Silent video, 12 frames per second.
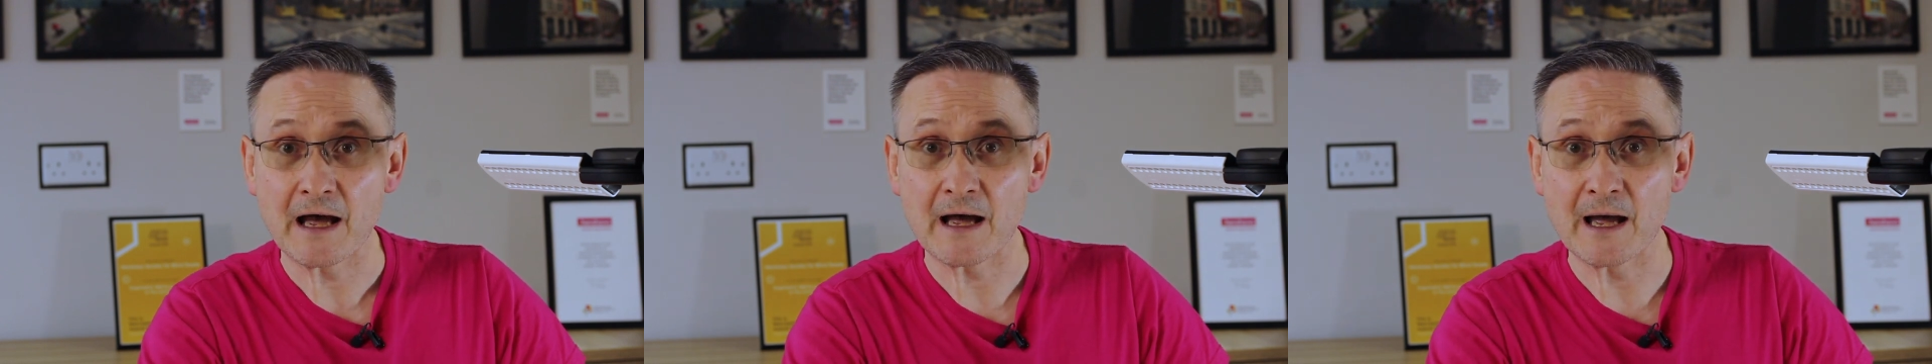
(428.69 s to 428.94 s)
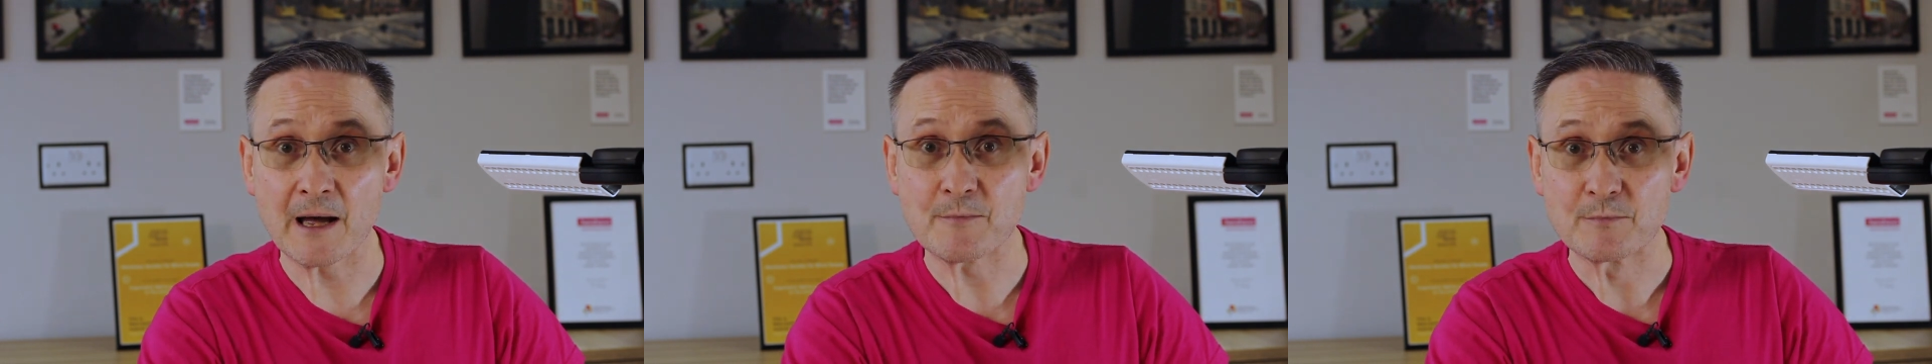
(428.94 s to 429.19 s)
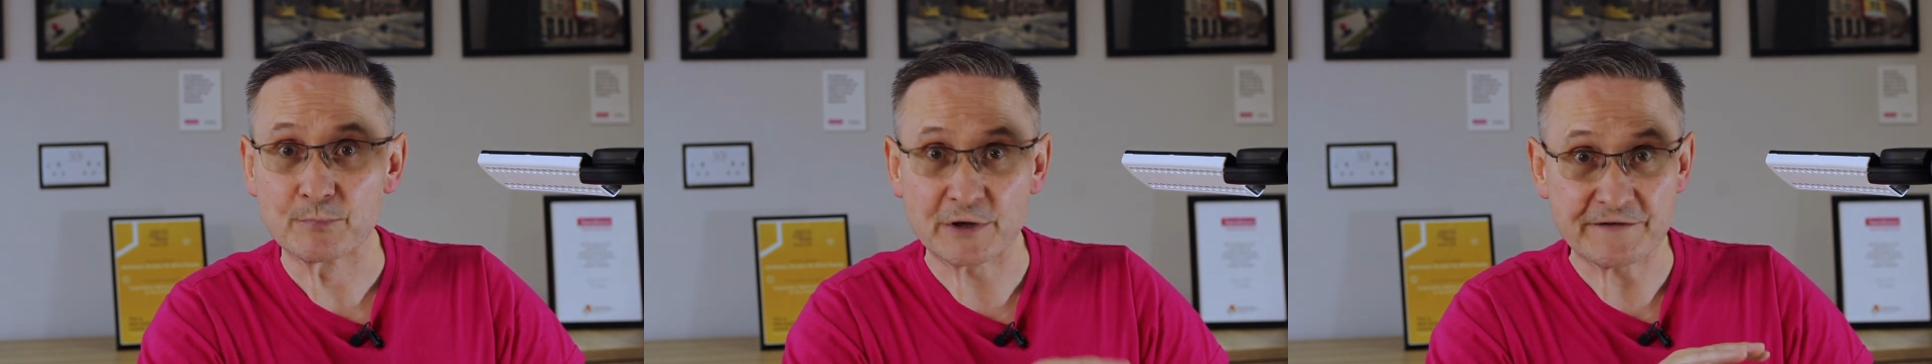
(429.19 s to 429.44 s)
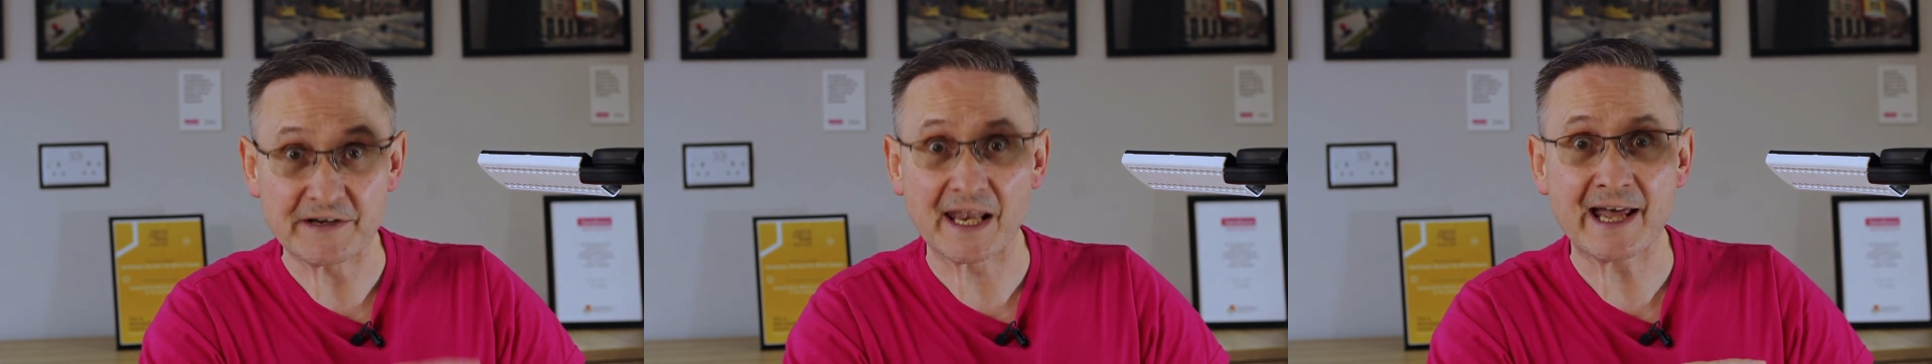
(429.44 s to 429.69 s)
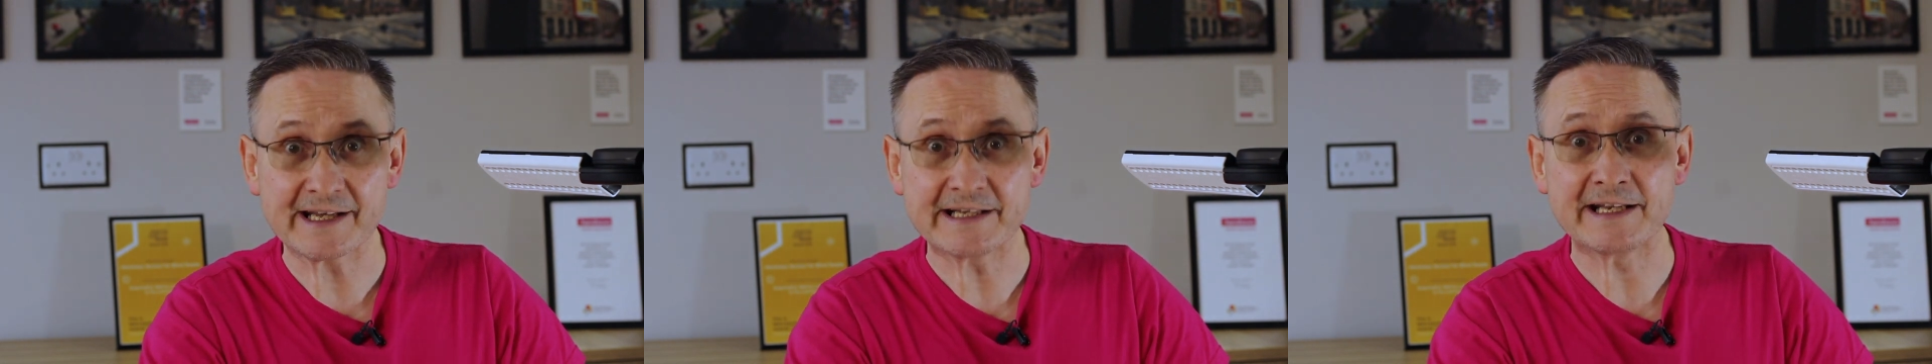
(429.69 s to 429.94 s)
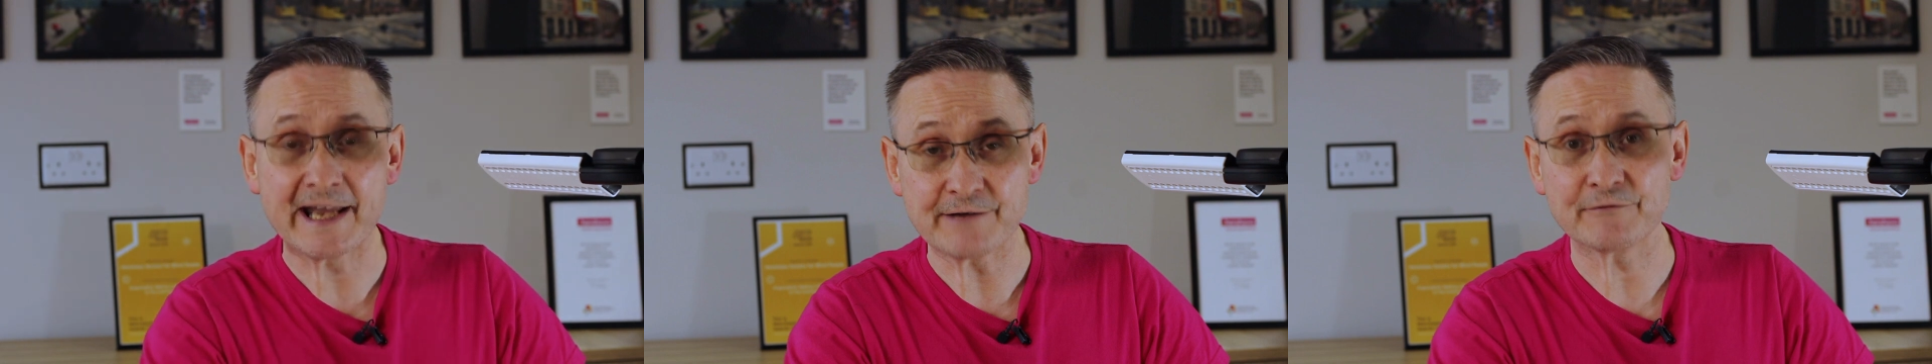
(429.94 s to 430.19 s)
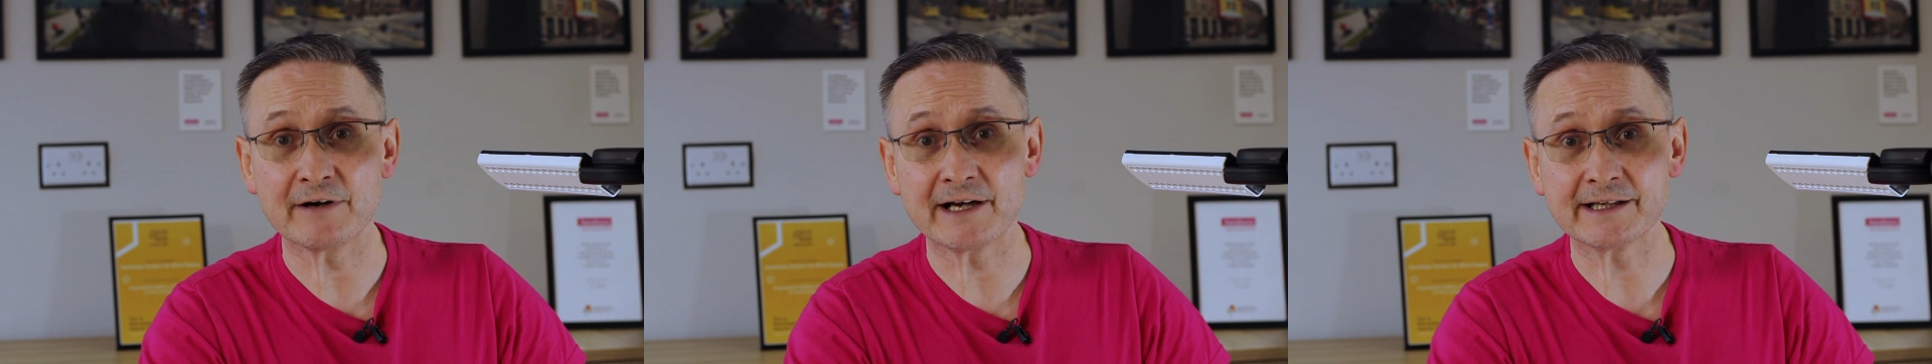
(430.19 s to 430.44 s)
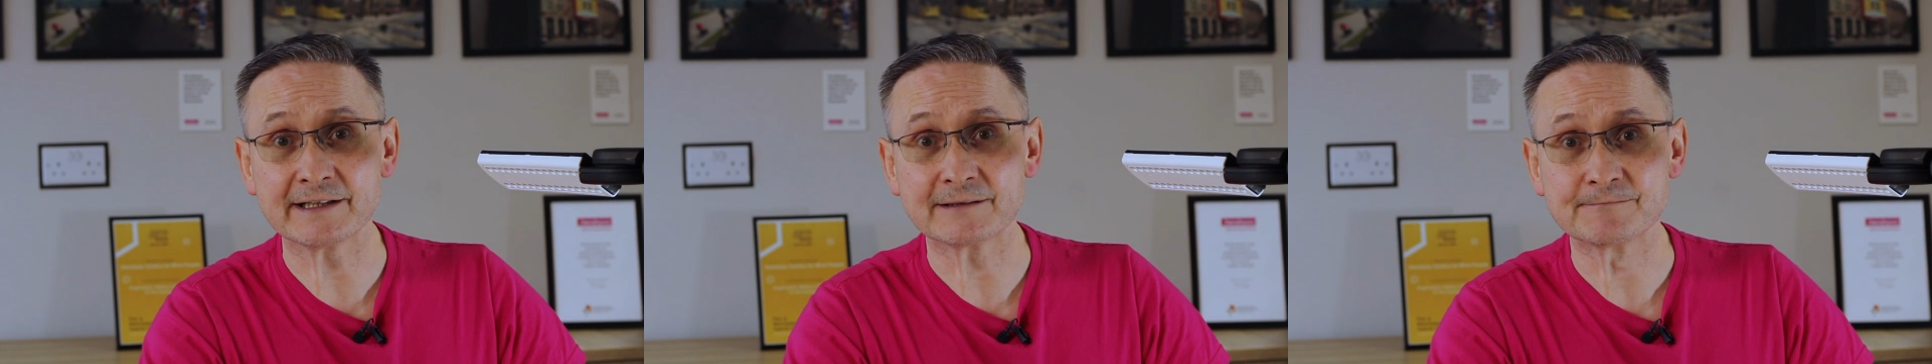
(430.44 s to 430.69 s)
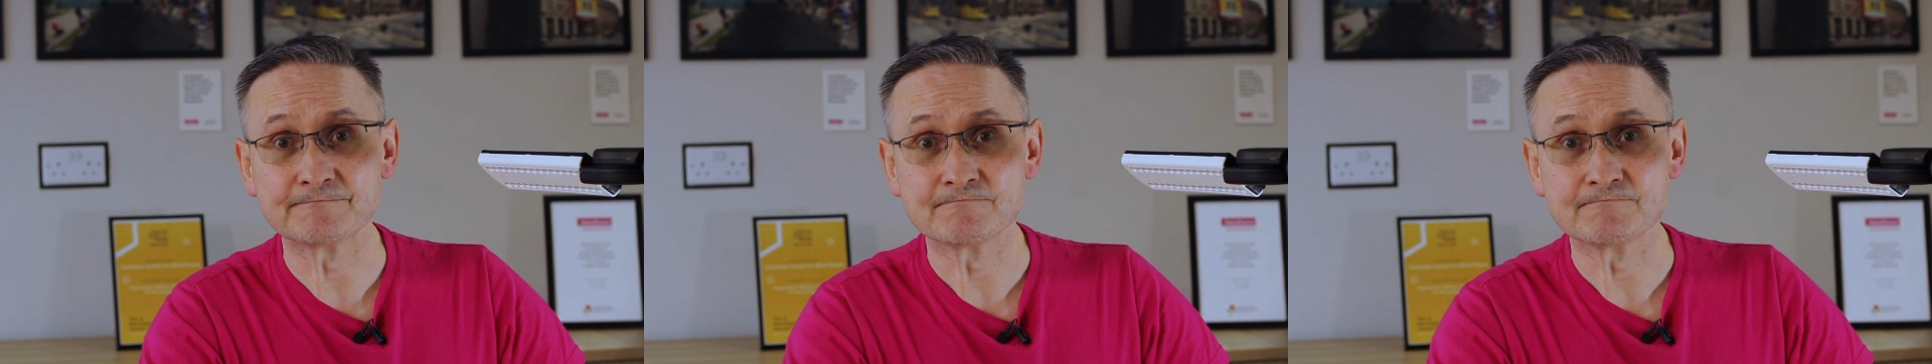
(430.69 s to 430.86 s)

um, but if your lighting ain't right,